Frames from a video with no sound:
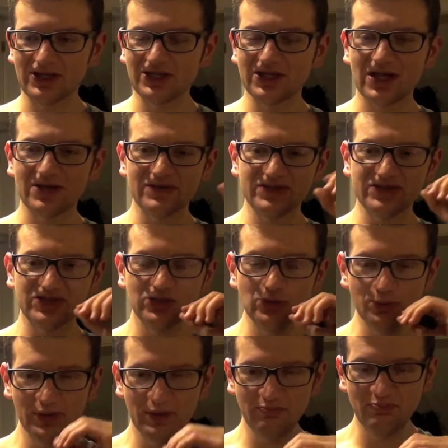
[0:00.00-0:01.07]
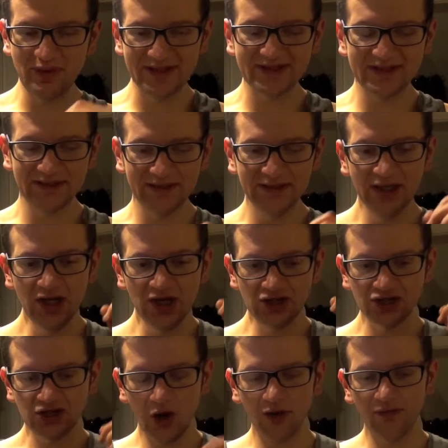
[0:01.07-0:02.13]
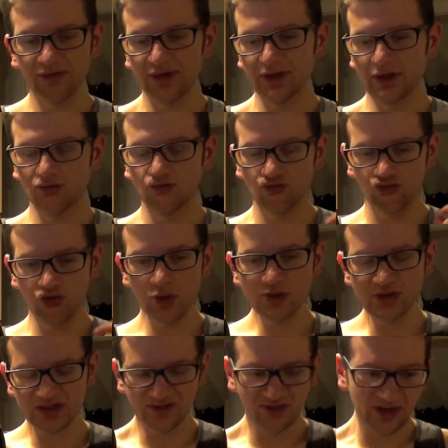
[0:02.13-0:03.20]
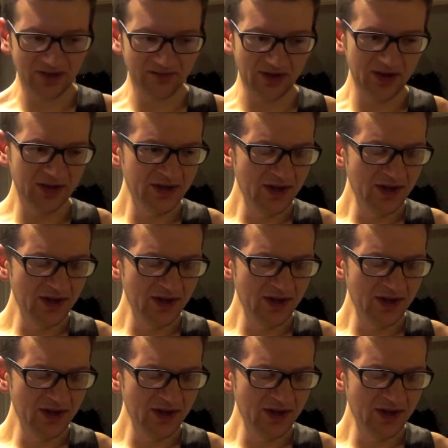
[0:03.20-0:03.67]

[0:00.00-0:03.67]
and you get this super bitter coffee and roast flavour,